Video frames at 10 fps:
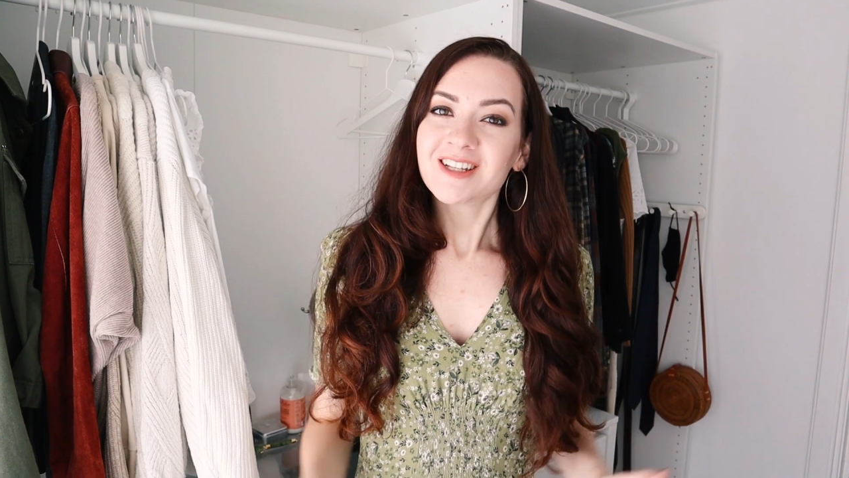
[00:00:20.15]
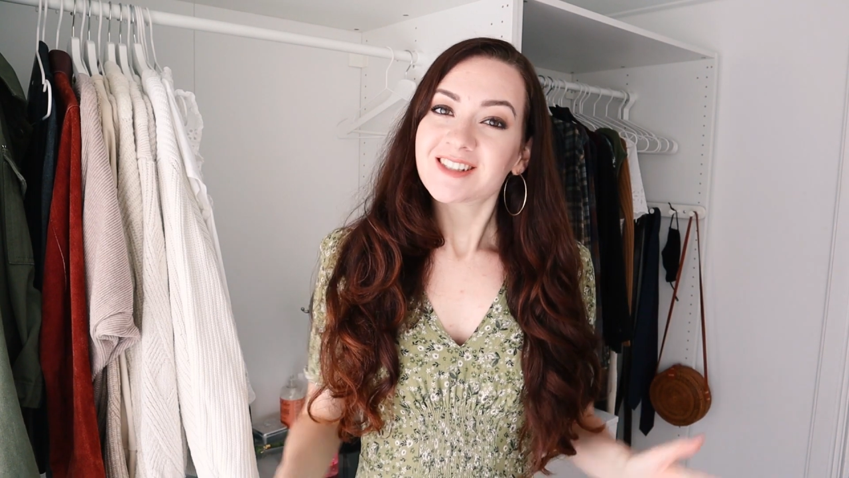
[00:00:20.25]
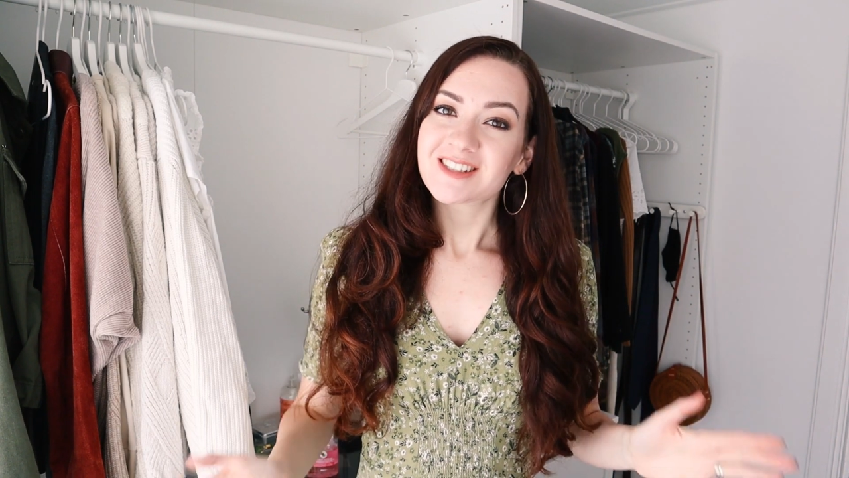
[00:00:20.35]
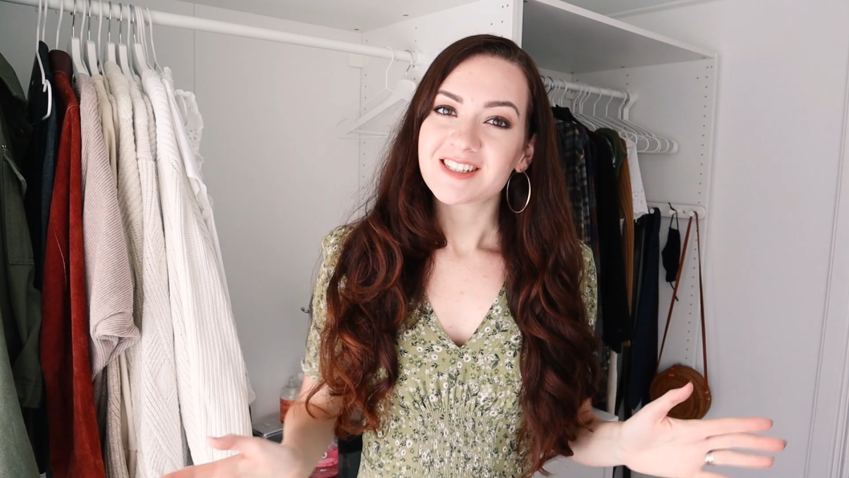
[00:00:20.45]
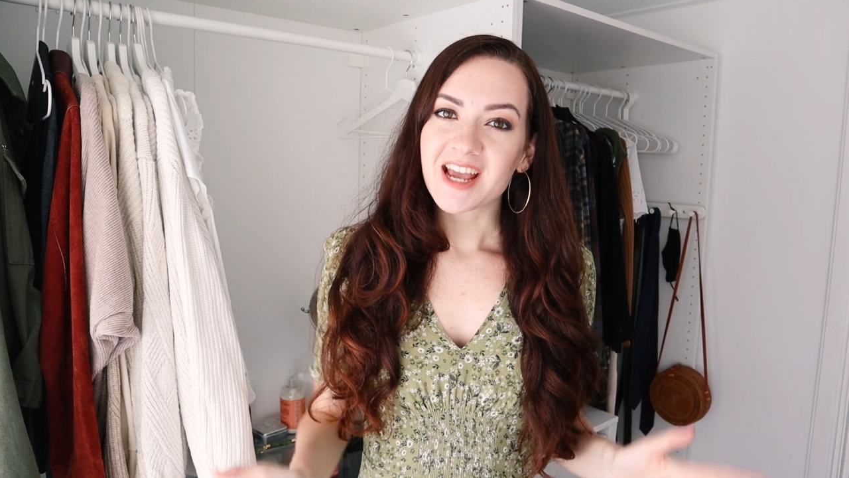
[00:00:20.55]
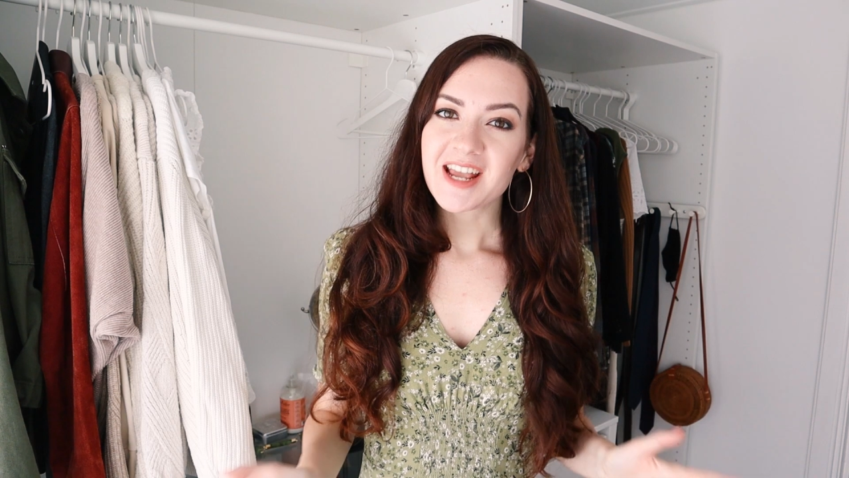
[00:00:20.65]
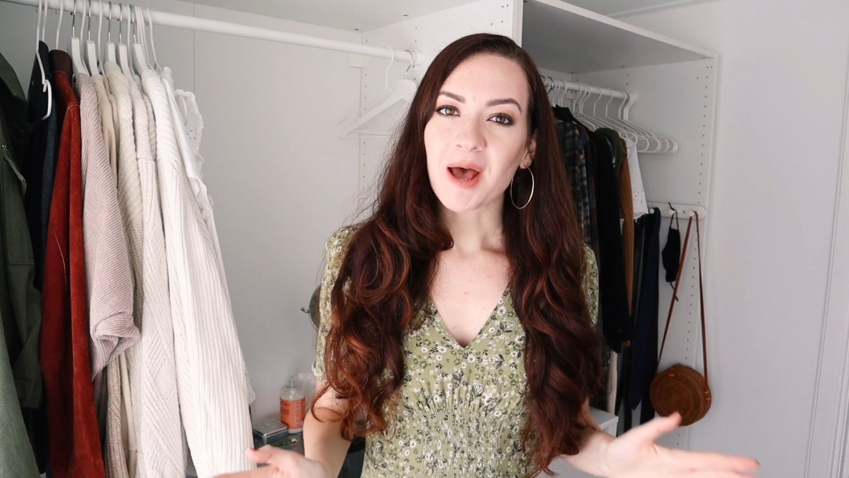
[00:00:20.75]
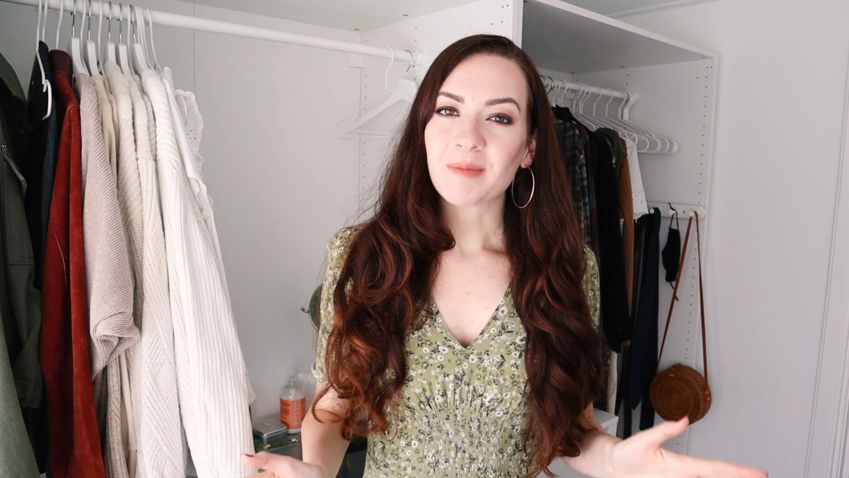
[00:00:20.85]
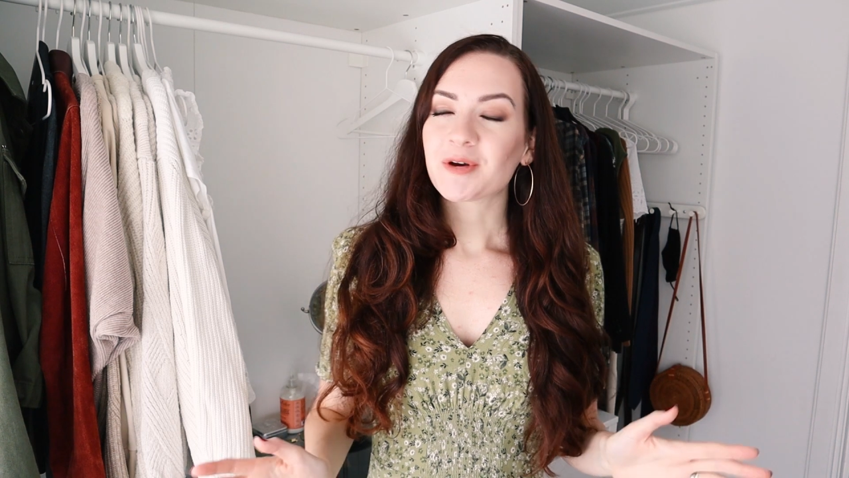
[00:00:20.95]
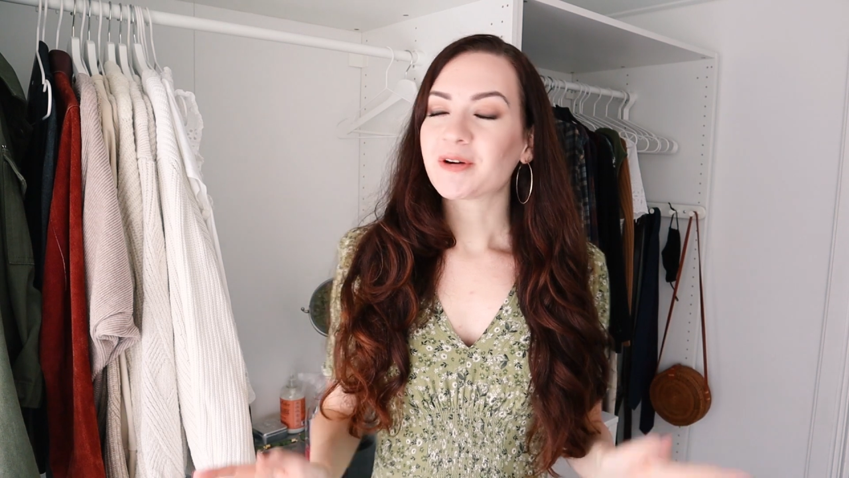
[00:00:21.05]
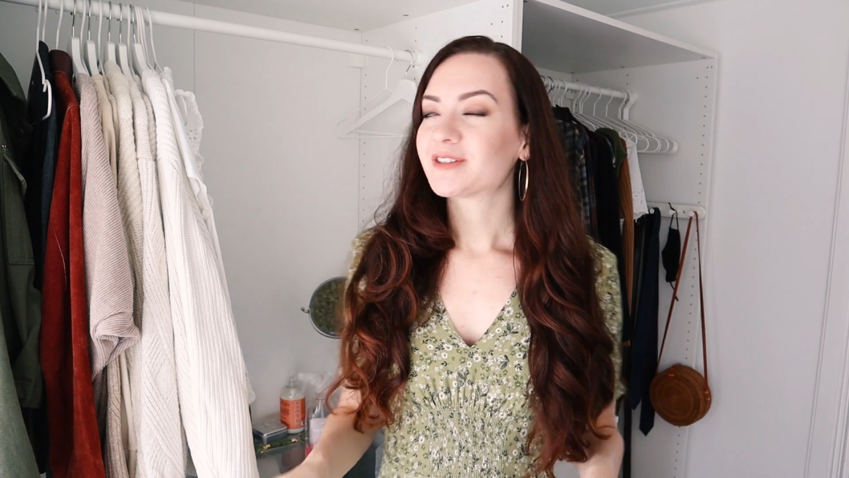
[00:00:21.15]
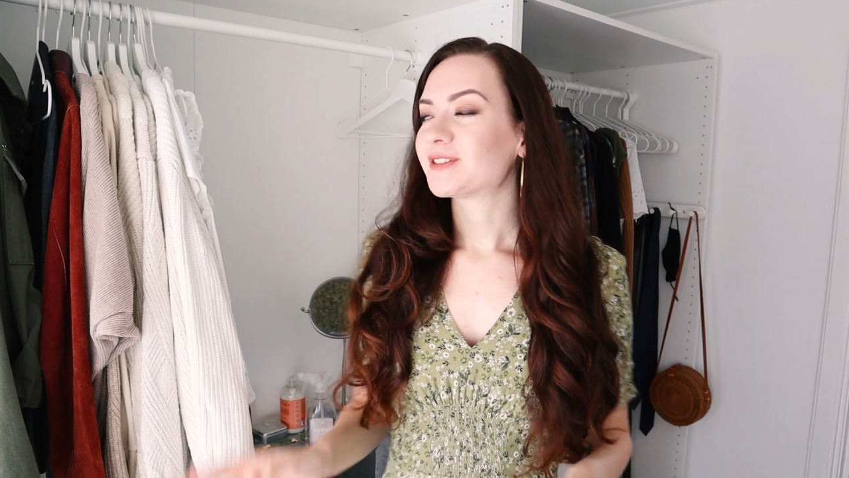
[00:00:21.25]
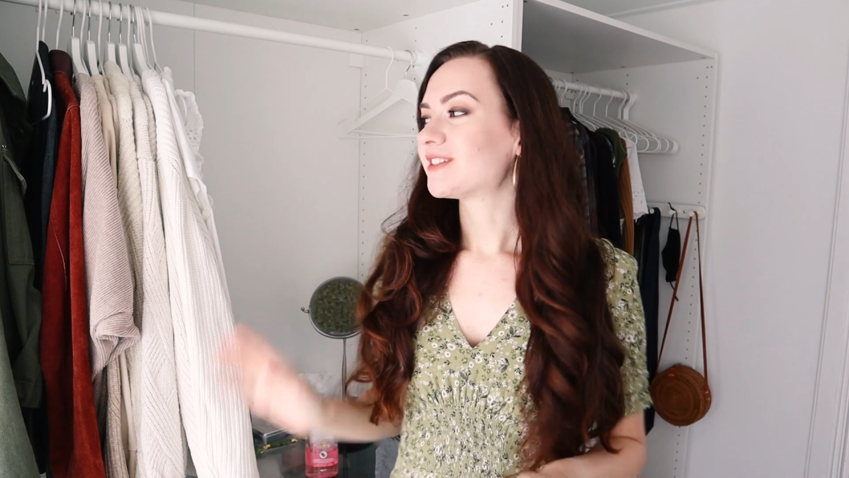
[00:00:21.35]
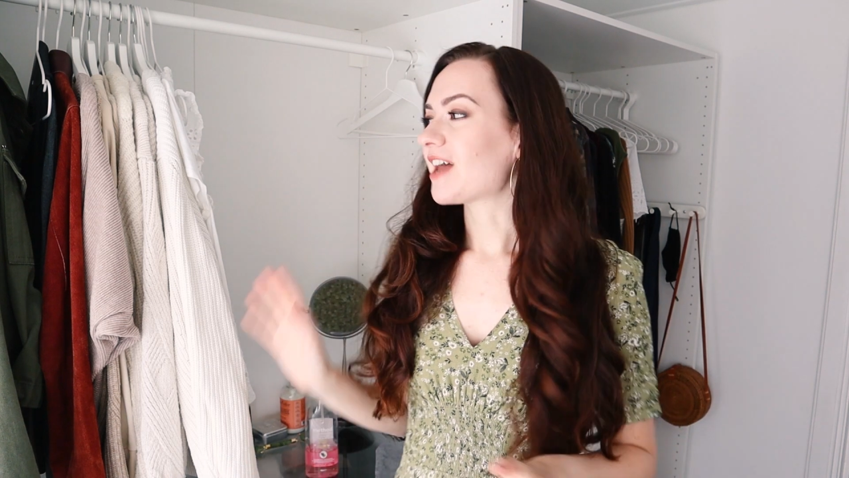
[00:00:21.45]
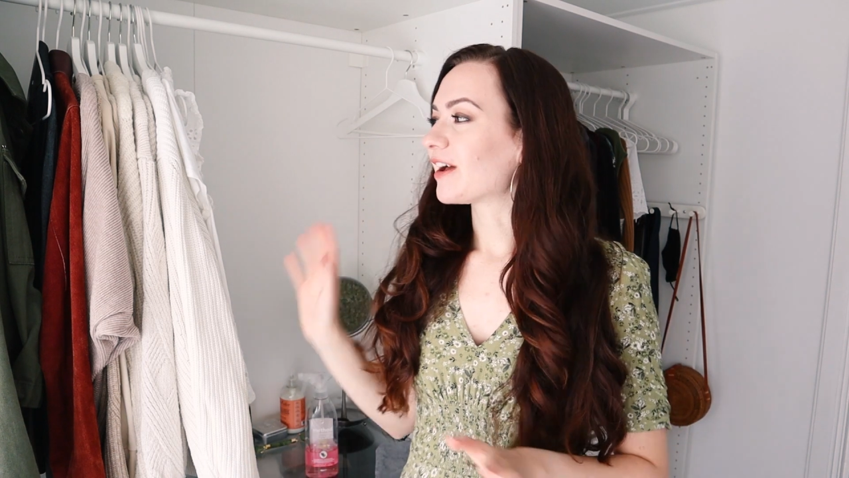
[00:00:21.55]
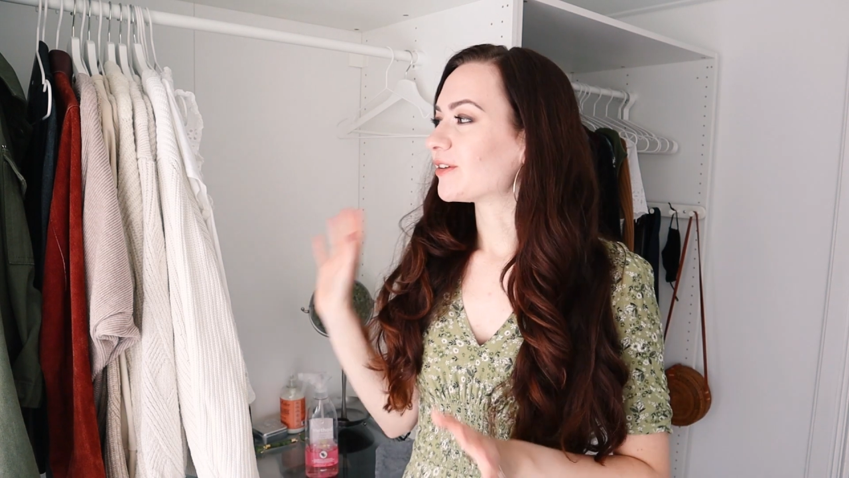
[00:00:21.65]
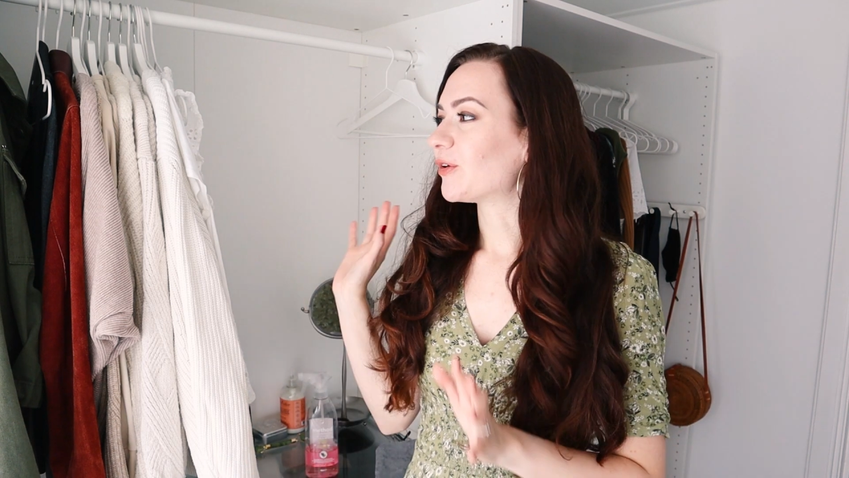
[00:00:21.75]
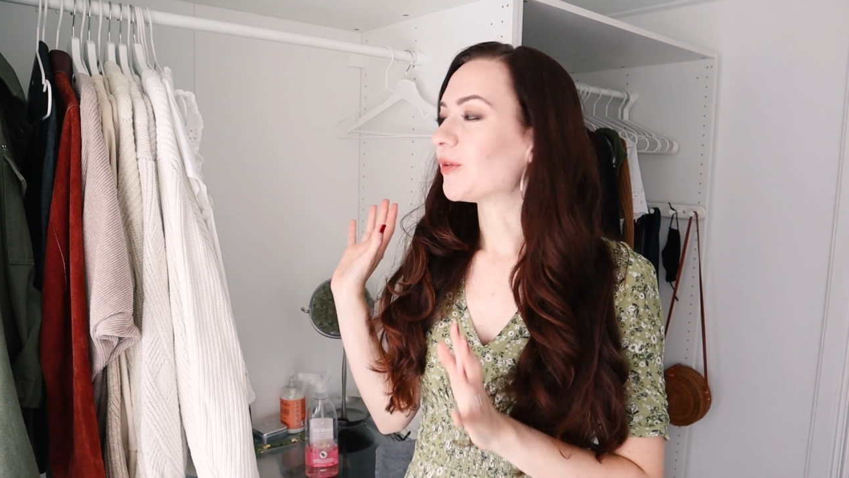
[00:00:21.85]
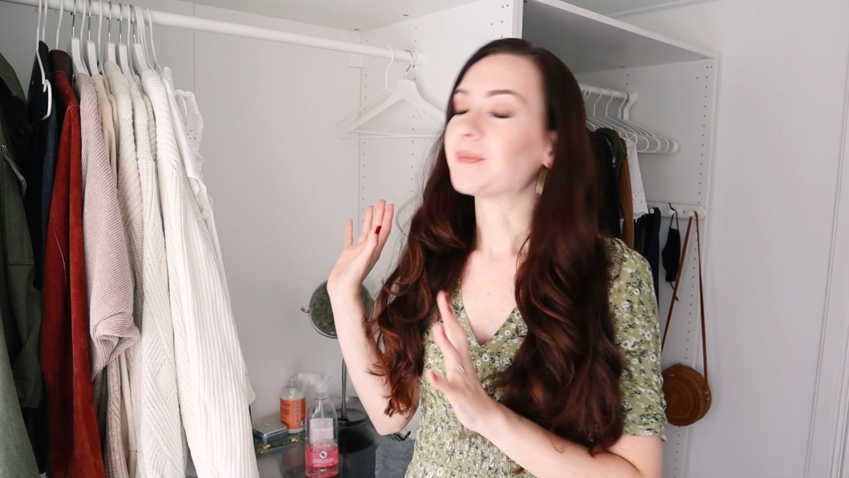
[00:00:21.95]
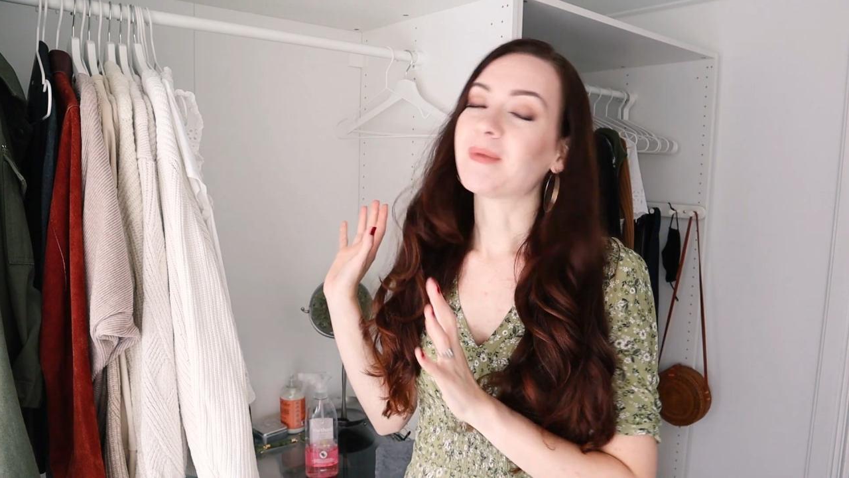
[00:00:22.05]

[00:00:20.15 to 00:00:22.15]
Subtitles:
Today I'm going to tackle